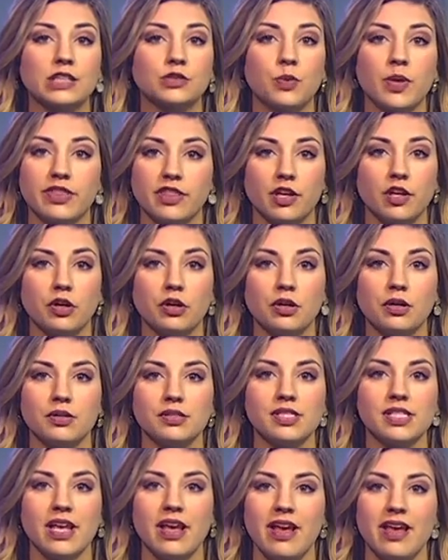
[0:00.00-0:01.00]
with the girls.
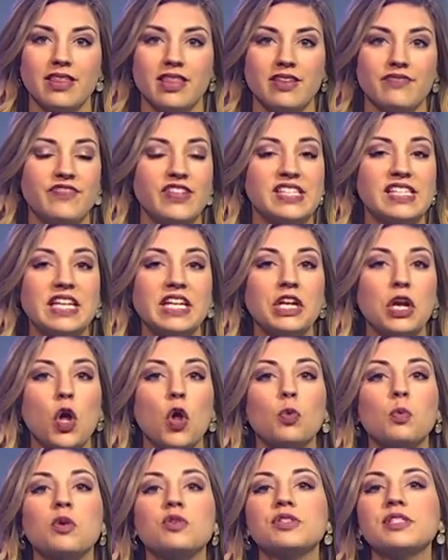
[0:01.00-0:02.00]
They visit
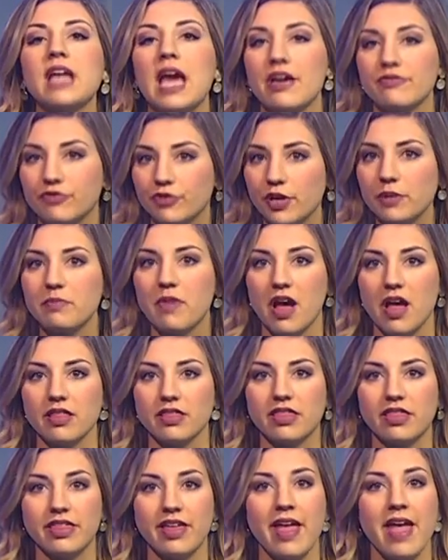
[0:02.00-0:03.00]
almost every month.
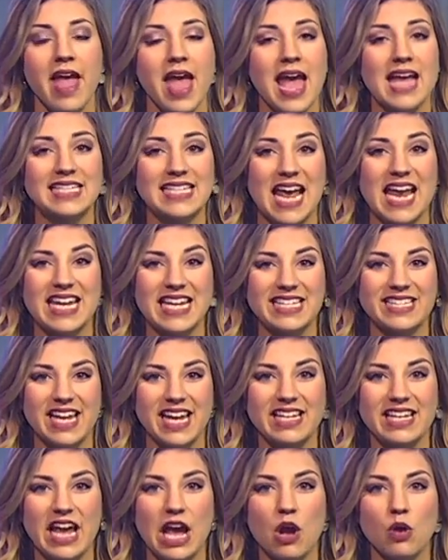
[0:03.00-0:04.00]
And any
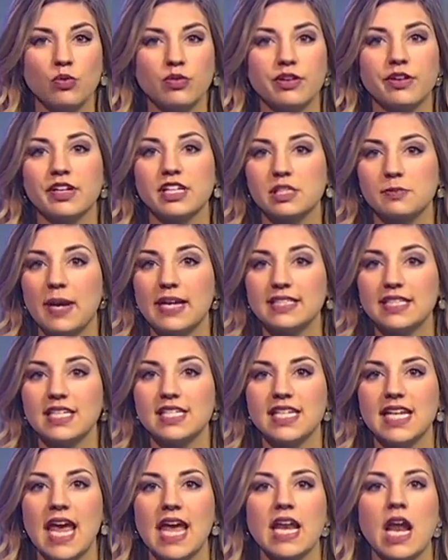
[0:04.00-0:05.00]
day now, they're expected
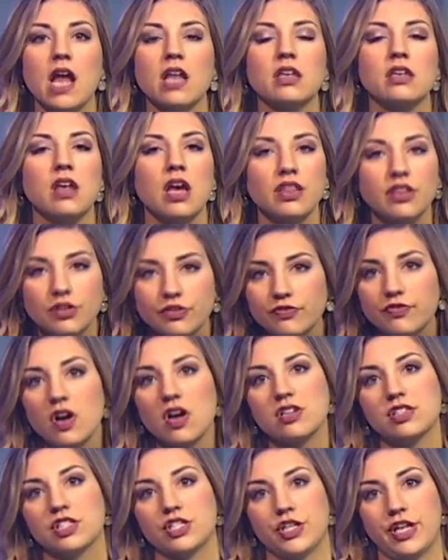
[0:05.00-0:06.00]
to get another
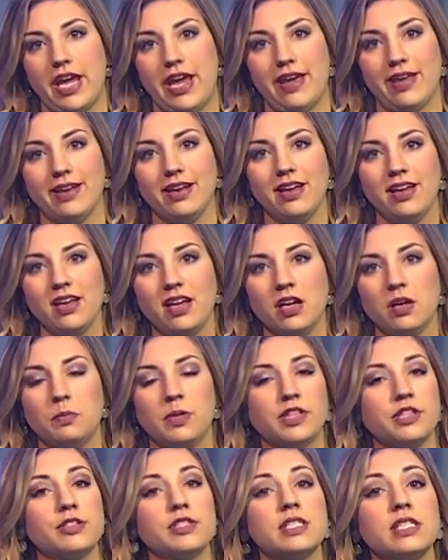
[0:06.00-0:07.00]
foster kid.
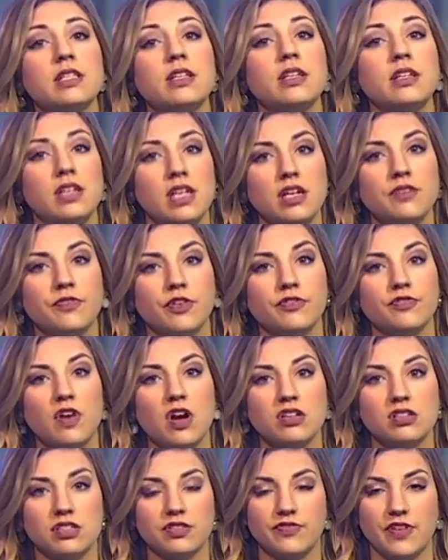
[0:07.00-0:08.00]
But there's still a need for
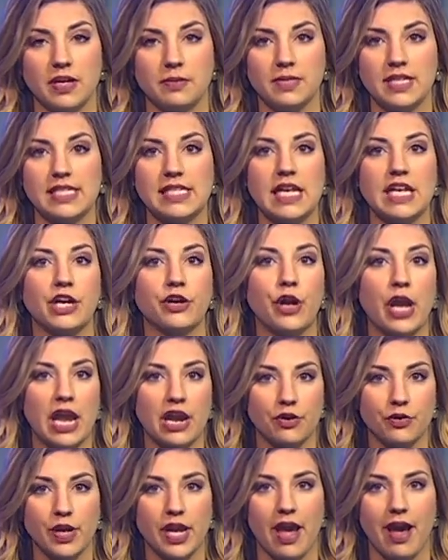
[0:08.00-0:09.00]
foster families in our
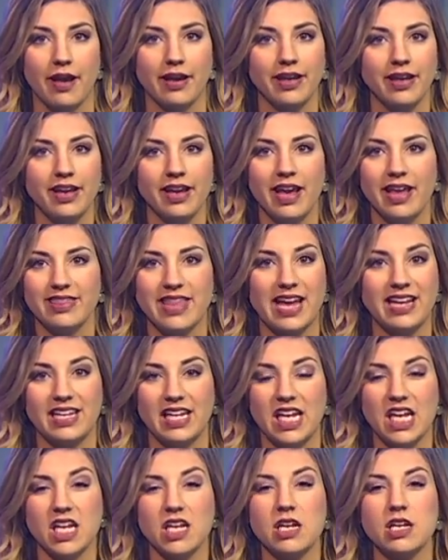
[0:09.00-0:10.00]
area, and that
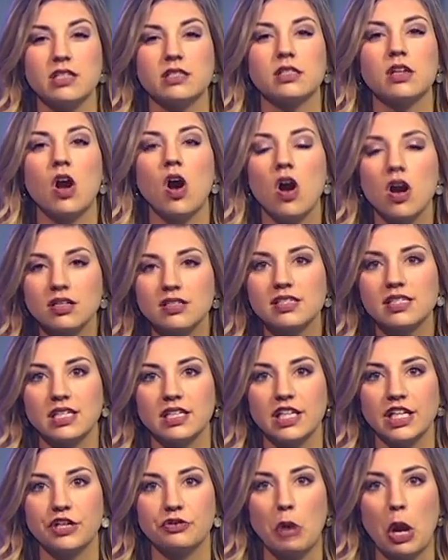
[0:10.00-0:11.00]
need is
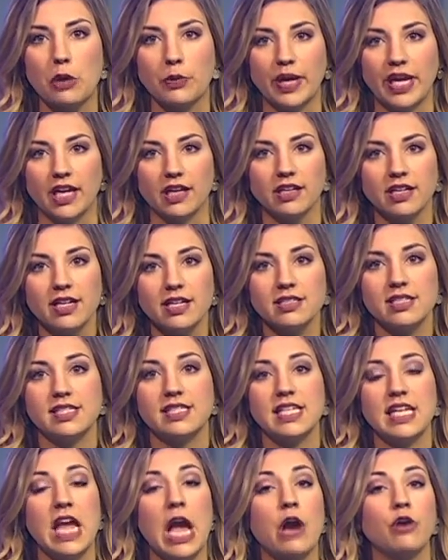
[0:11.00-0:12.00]
constantly growing. To
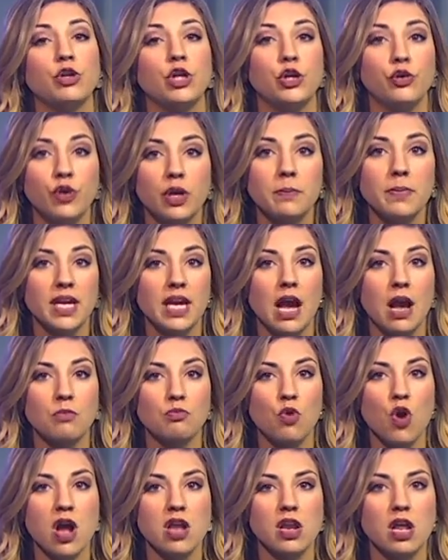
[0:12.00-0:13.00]
see how you can become
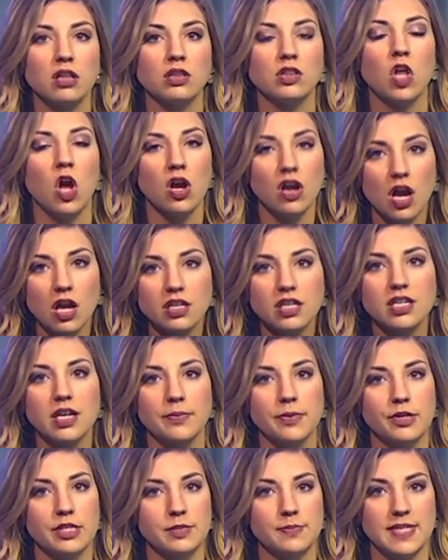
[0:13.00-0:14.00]
one, log on to
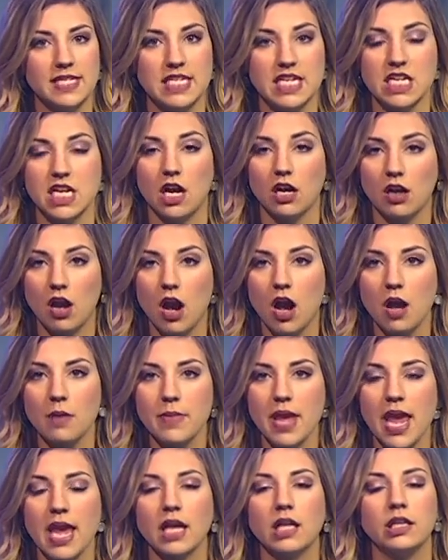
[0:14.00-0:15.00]
WSBT.com
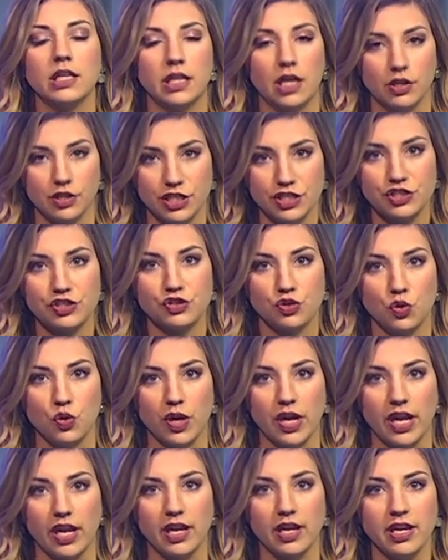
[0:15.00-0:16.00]
and click on this
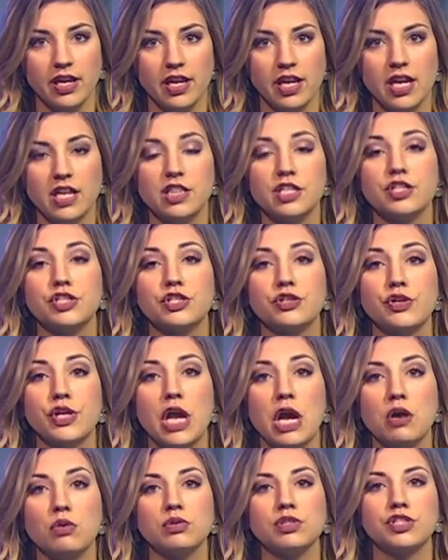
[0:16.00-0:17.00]
story. In the
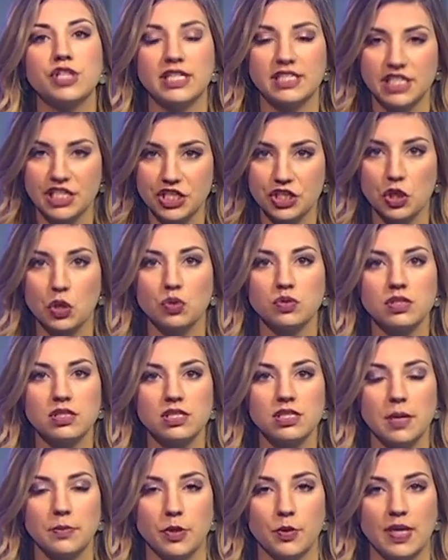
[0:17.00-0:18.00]
studio, Jesse Schultz,
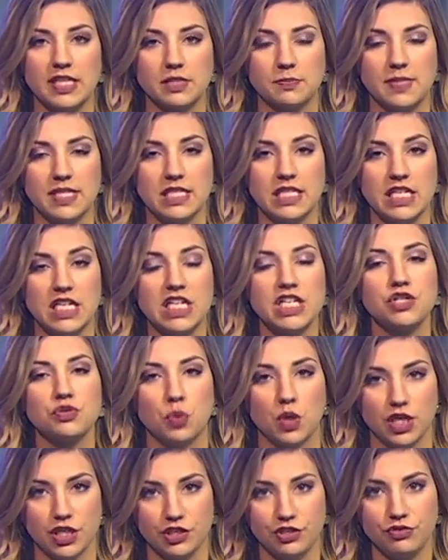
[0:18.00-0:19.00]
WSBT
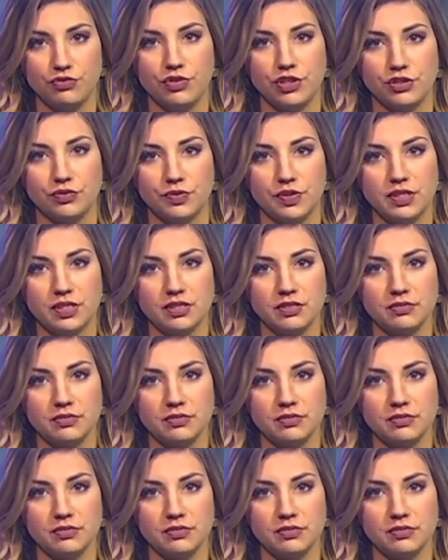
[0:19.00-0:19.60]
22 News.